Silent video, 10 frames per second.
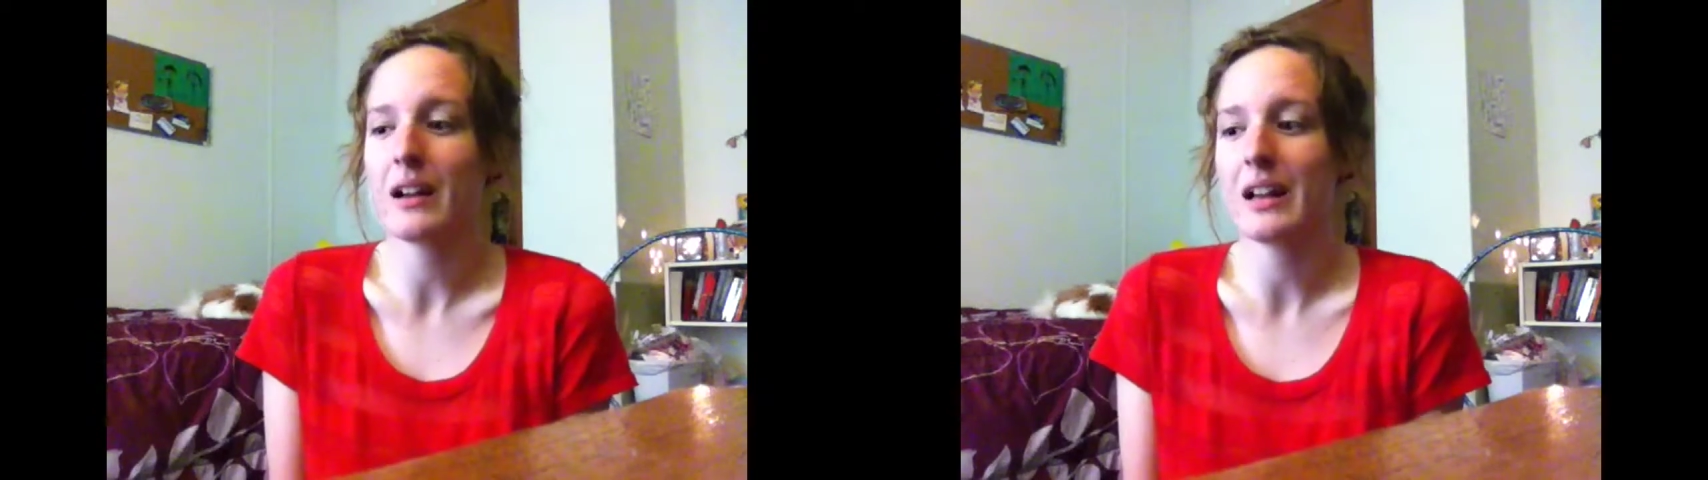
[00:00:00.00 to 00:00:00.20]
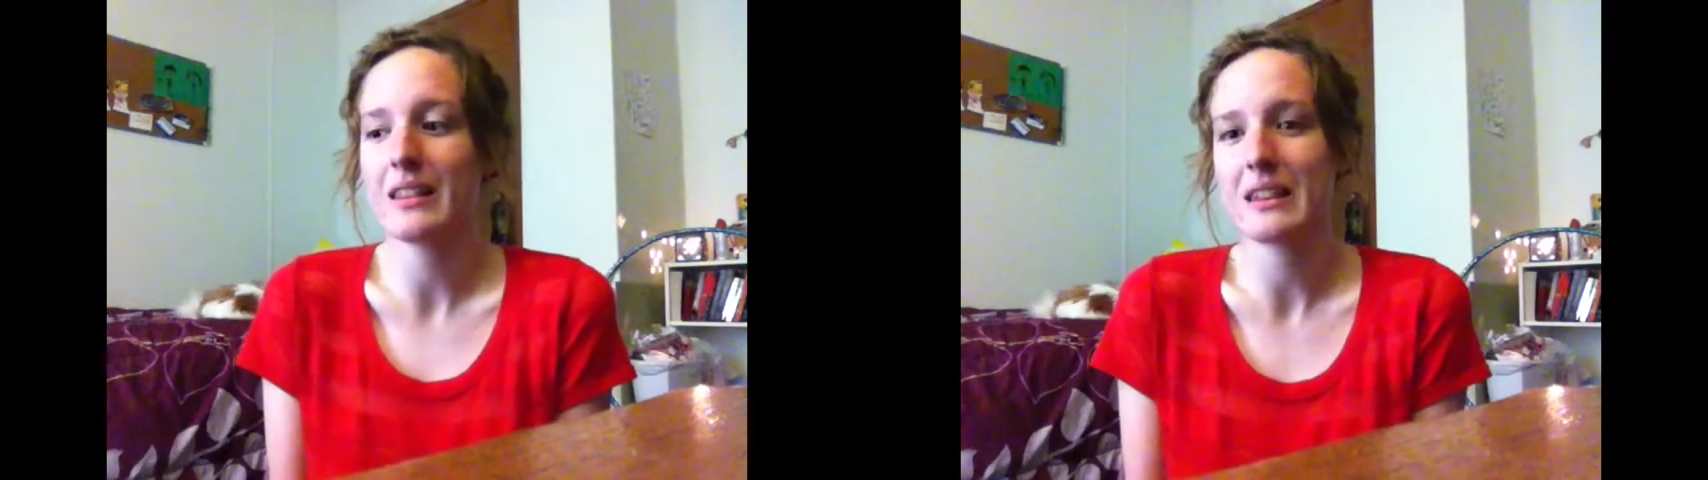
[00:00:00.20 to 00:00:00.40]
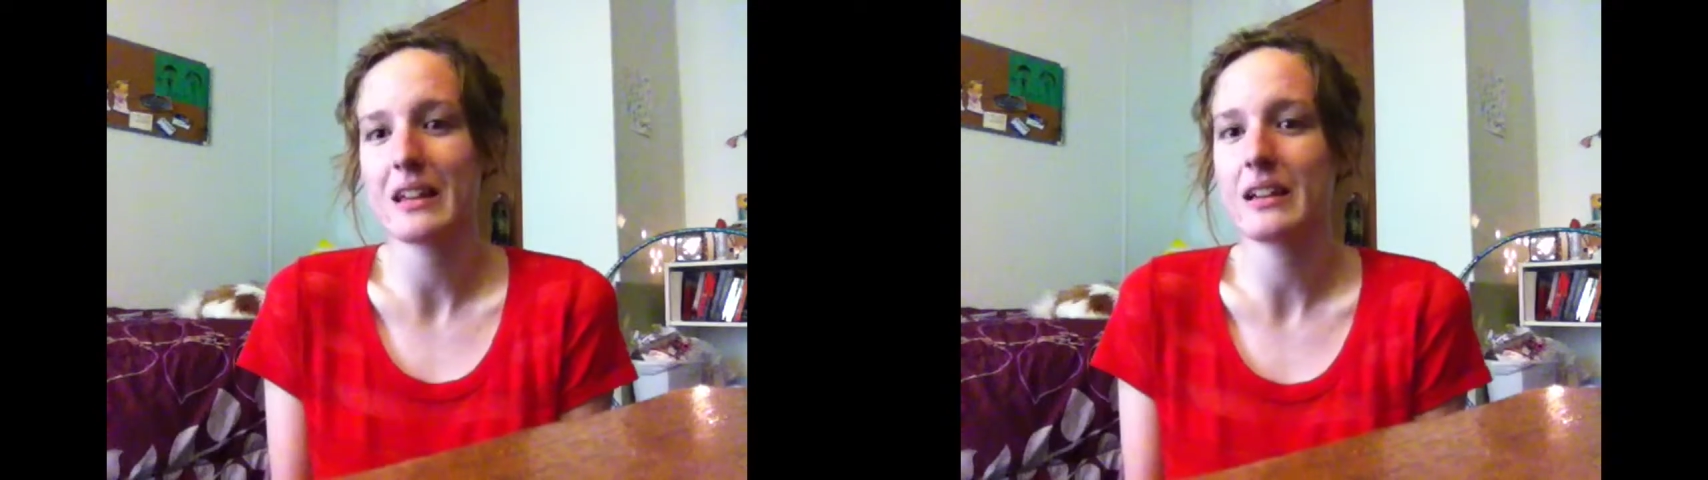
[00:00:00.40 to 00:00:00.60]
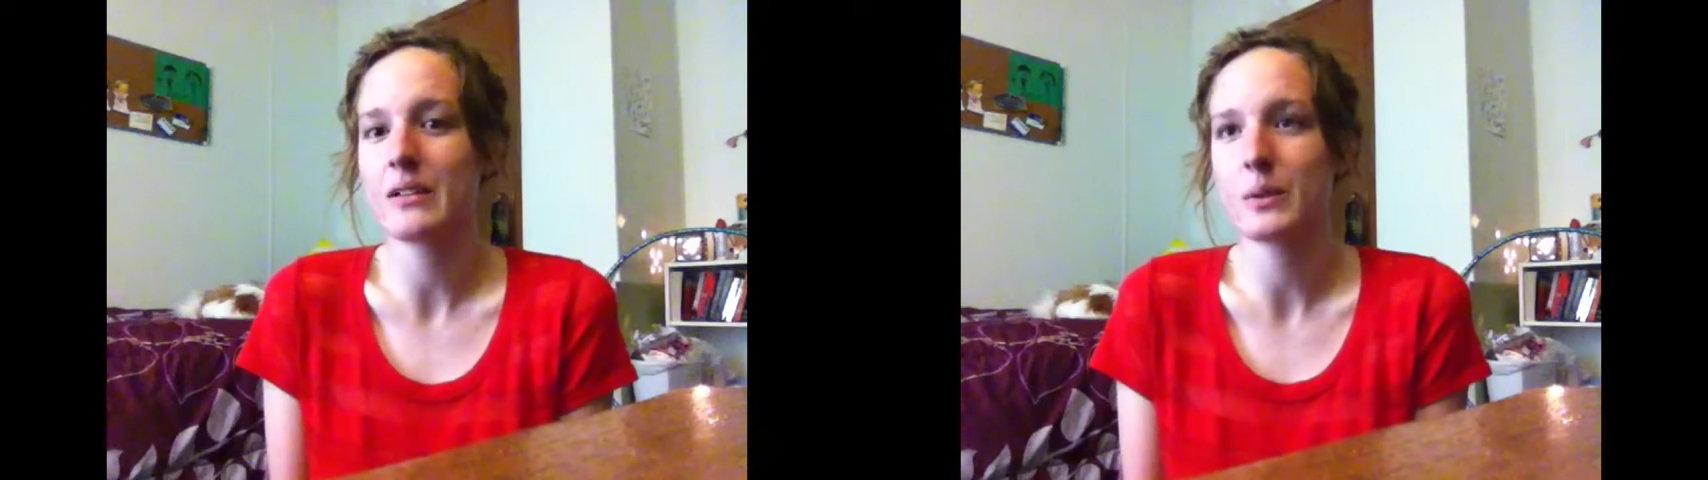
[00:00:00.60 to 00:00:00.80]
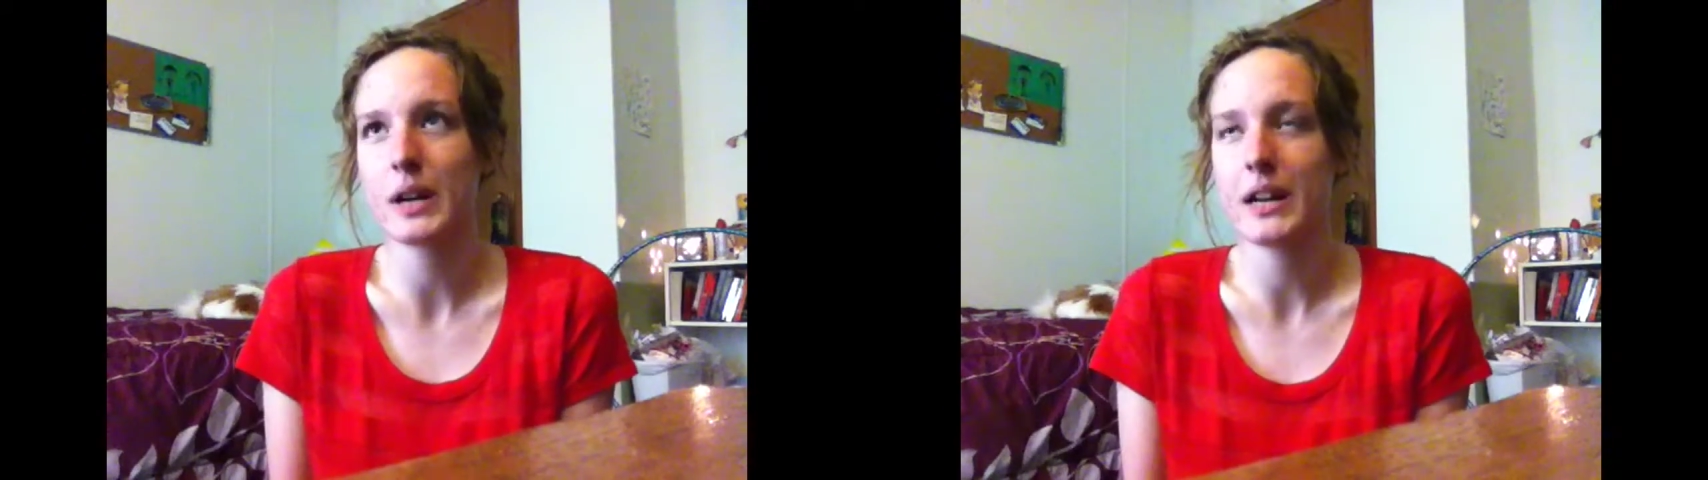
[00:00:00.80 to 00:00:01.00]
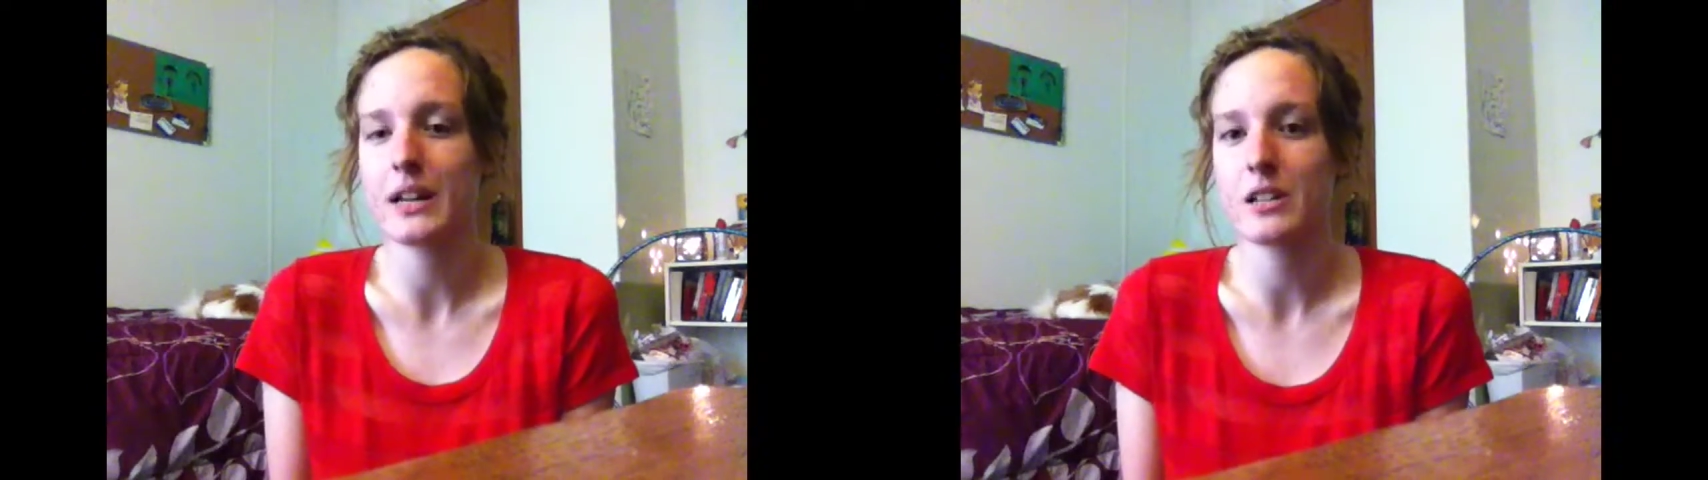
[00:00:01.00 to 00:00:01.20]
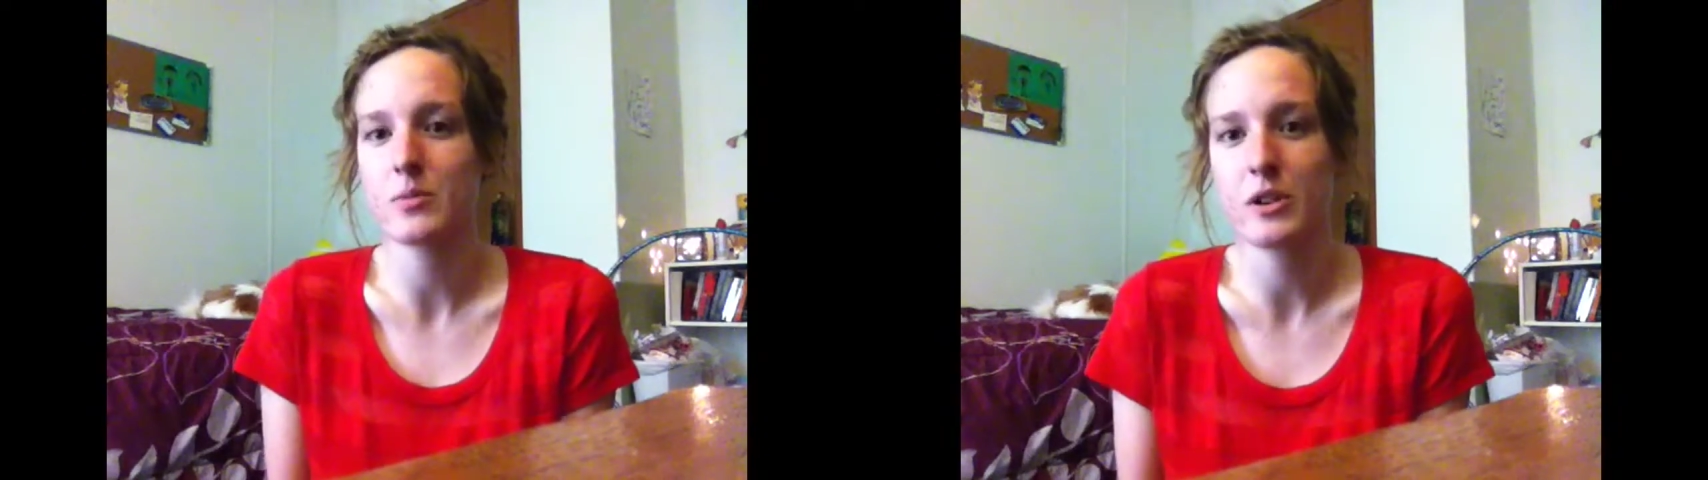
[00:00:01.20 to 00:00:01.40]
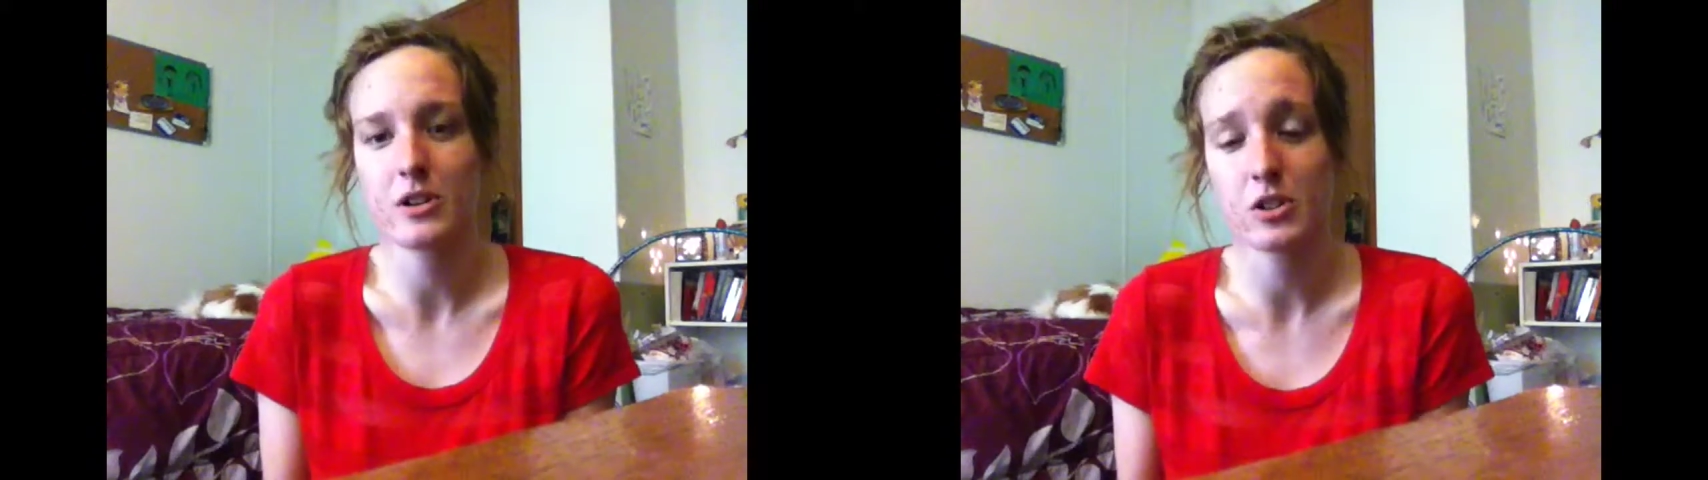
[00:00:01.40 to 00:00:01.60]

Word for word: I think we're hanging out tomorrow,